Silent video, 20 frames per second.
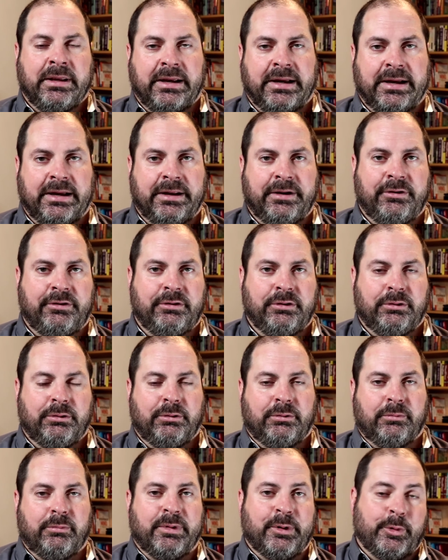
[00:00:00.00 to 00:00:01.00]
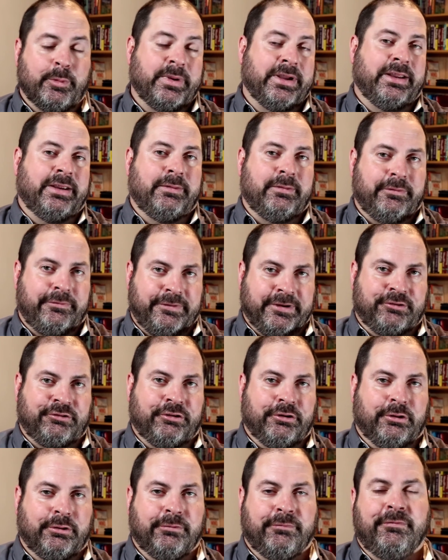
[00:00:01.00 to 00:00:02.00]
onto one of my
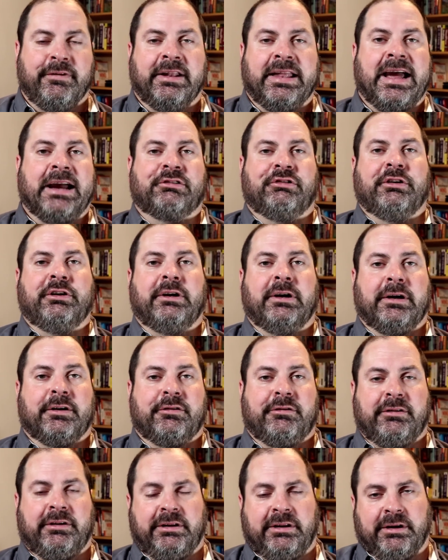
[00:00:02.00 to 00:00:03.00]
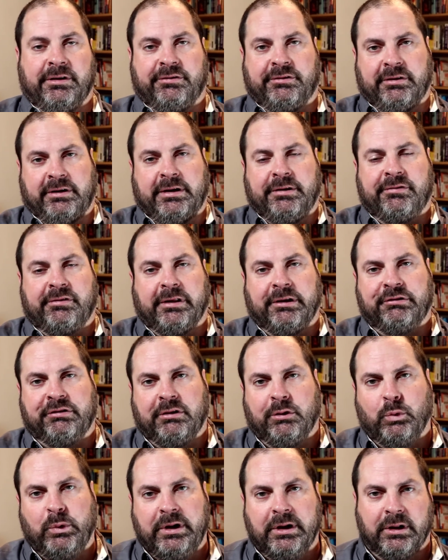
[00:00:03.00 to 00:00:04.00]
fictional Valaction carts. The
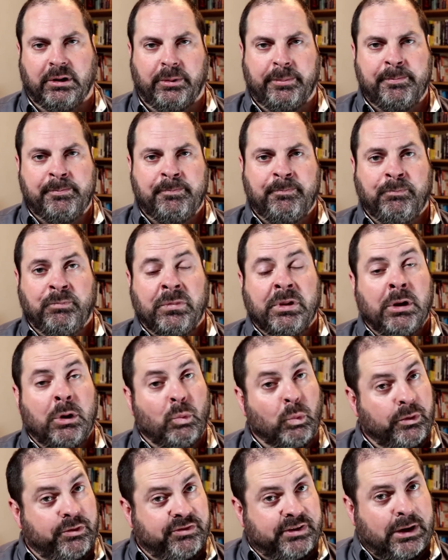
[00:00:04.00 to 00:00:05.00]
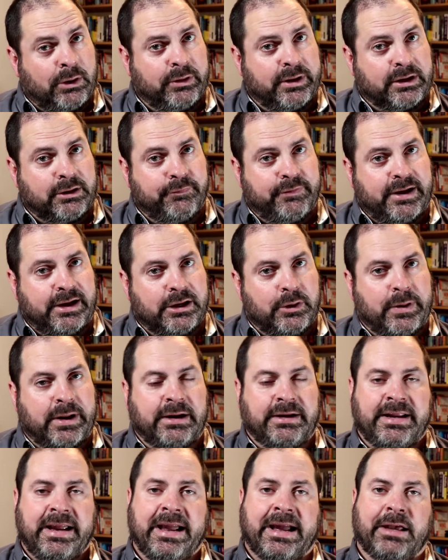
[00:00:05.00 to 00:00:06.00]
installation of the wheel would sound like a
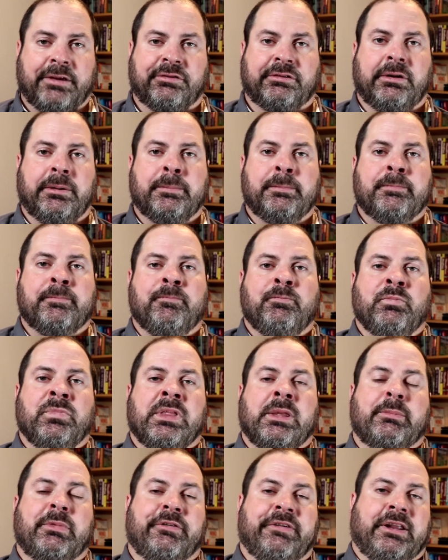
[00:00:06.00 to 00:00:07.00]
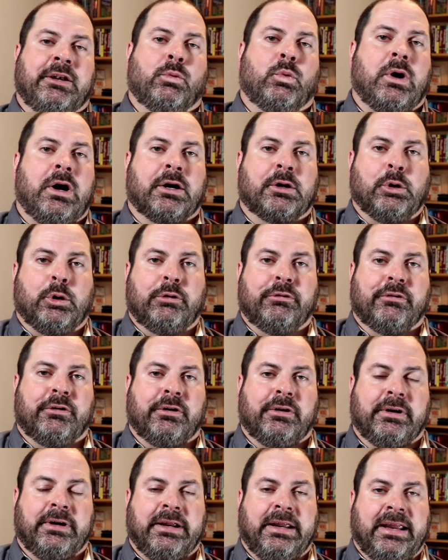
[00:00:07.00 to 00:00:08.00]
value-added task. But if I had to walk
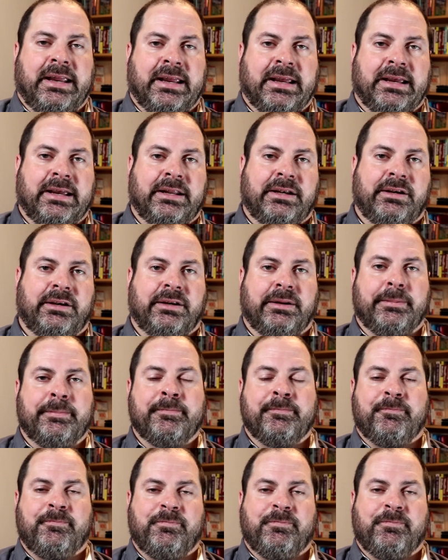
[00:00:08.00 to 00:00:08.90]
over and